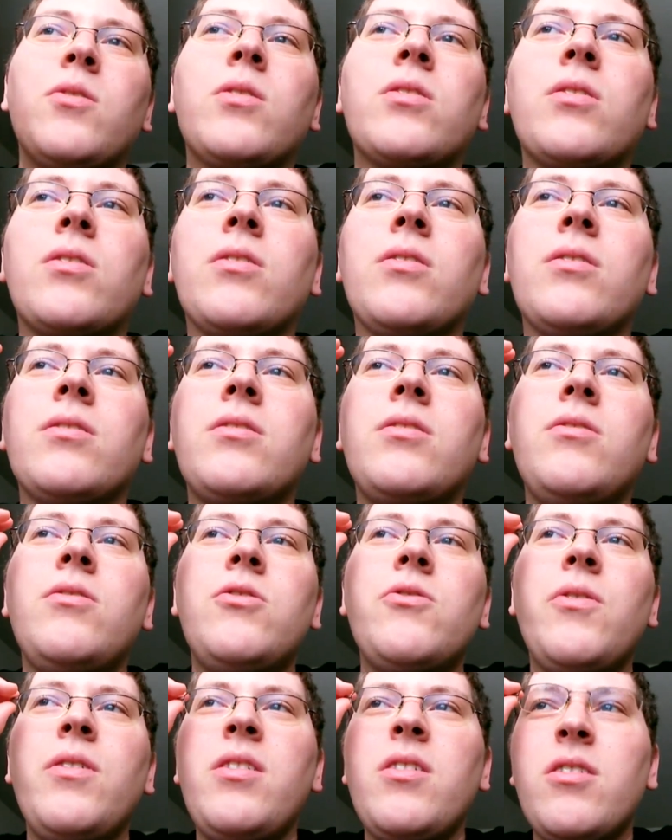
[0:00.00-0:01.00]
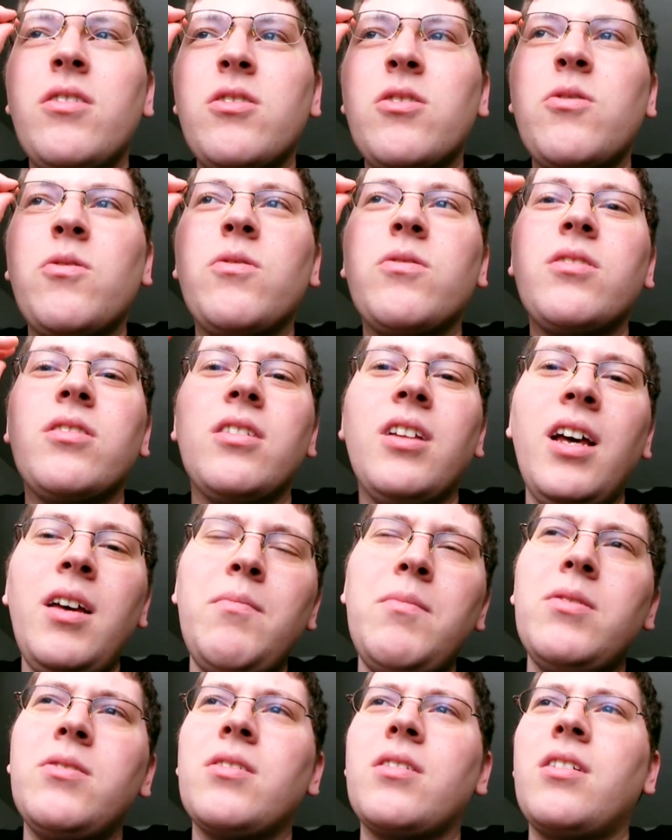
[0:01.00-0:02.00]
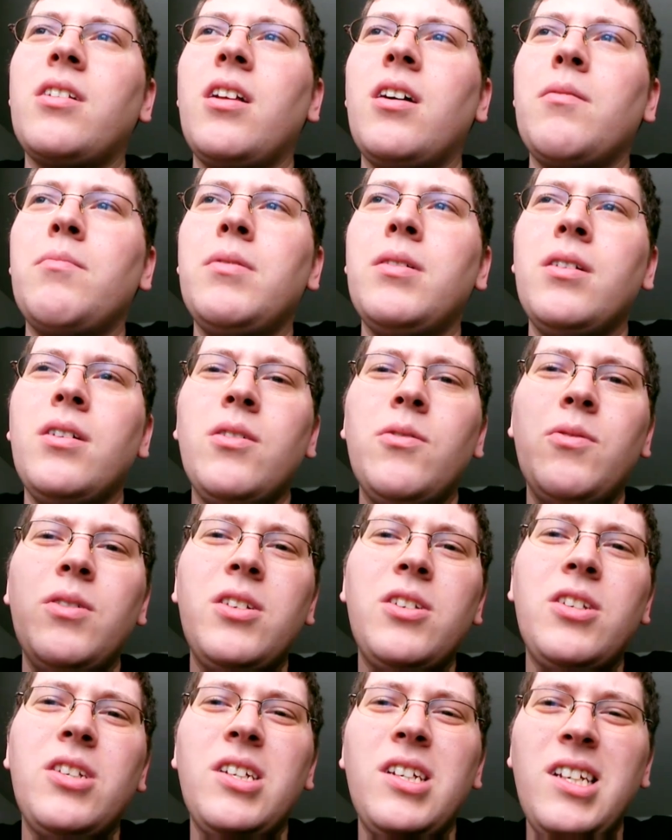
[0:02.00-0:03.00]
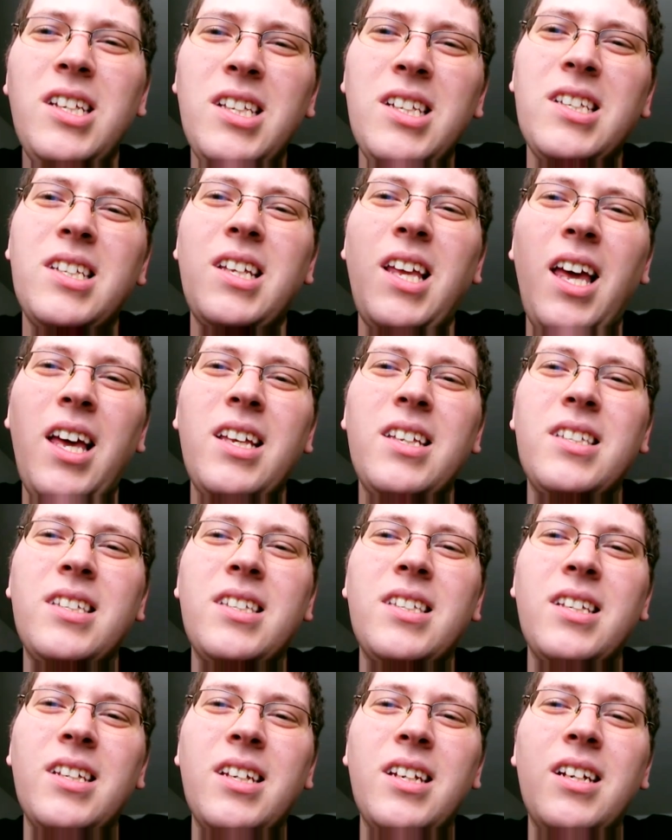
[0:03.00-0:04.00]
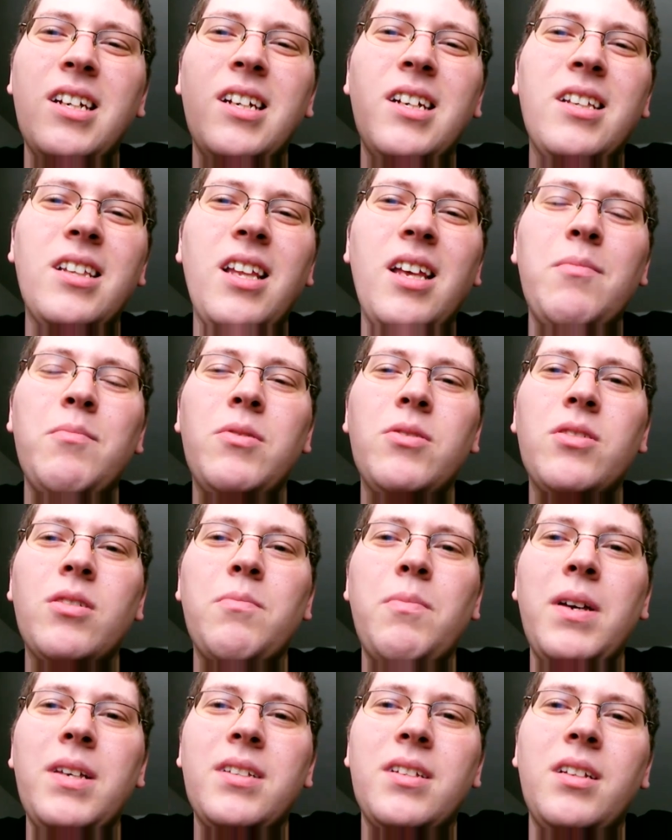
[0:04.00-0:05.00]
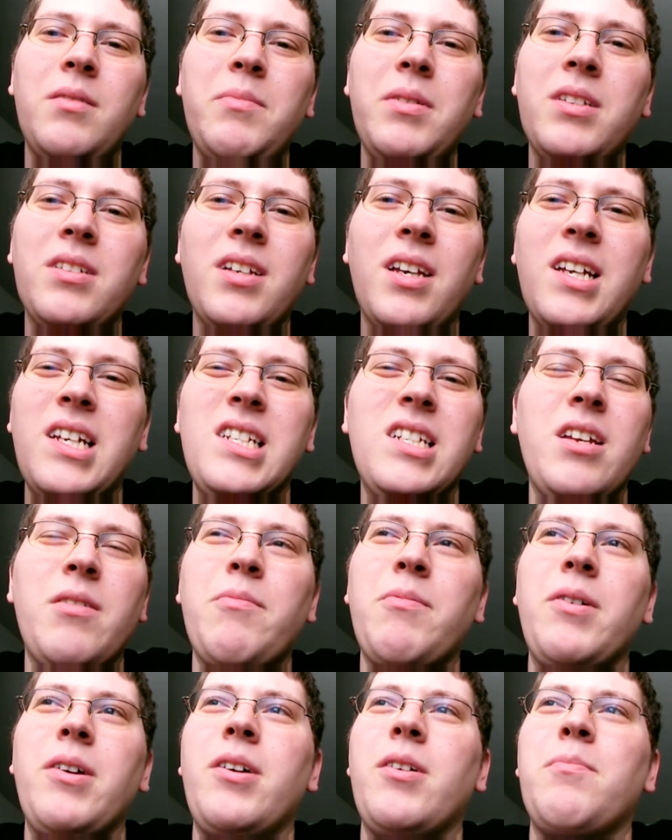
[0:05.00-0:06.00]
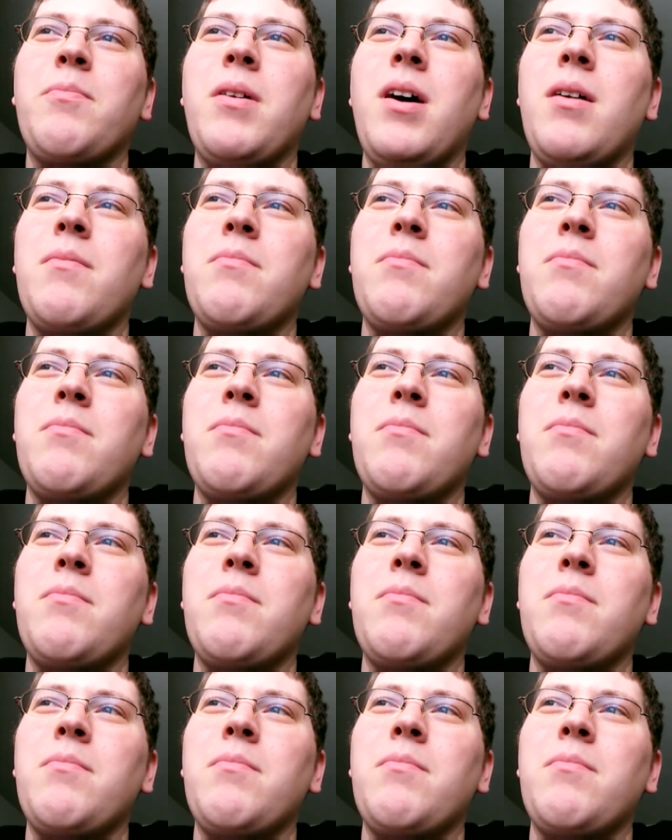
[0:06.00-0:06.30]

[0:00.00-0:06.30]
girls who join their school's light music club, which in this case, light music basically means like contemporary or pop